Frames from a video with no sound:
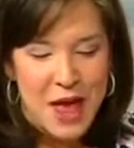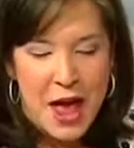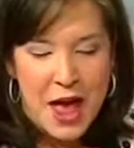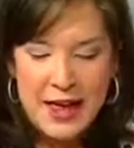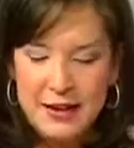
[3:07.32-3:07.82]

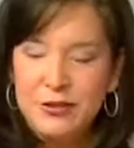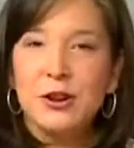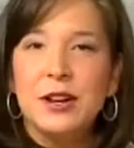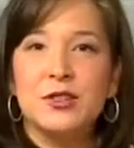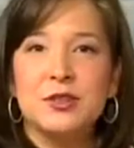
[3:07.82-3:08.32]
If
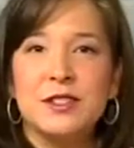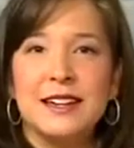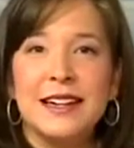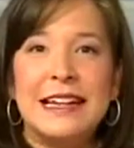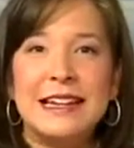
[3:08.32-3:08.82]
you're
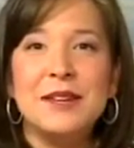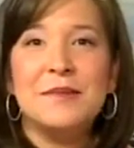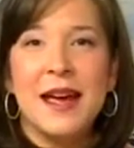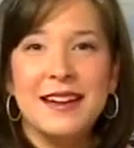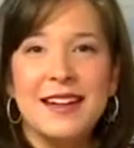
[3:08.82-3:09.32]
interested in the
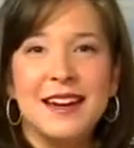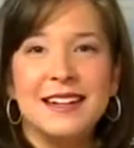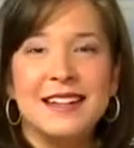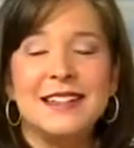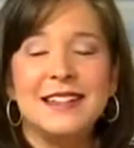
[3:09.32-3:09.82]
May
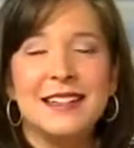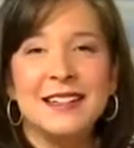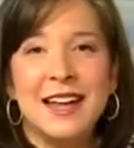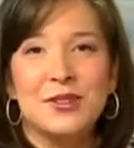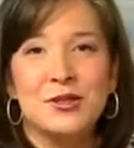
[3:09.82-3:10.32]
19th skin
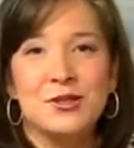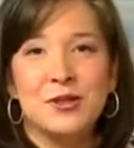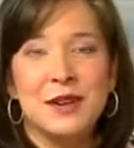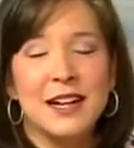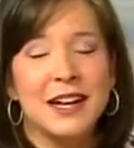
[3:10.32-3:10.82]
cancer
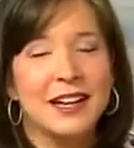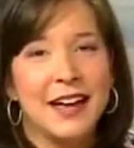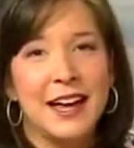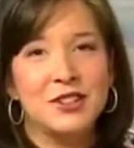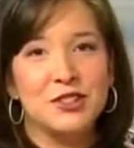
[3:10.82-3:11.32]
screening,
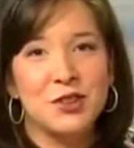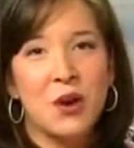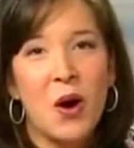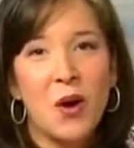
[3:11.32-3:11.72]
again, just call